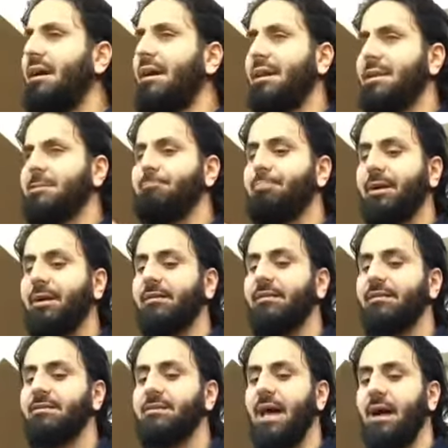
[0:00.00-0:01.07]
Let's break
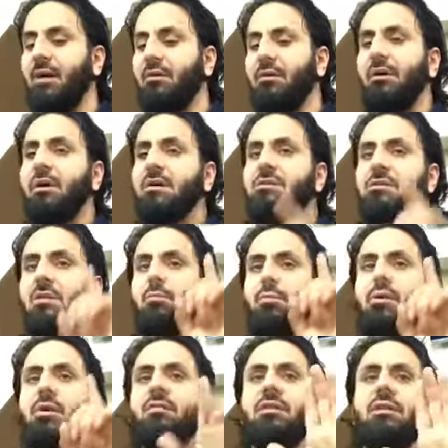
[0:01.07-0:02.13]
this down. So the
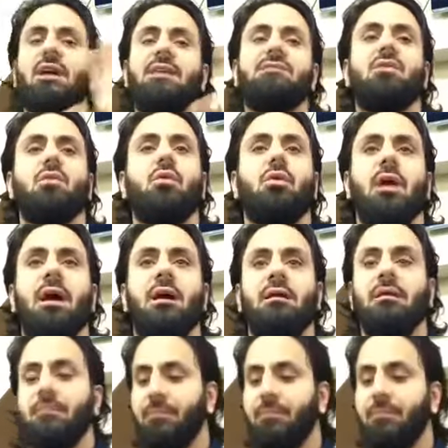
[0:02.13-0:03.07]
Book of Allah is the Quran.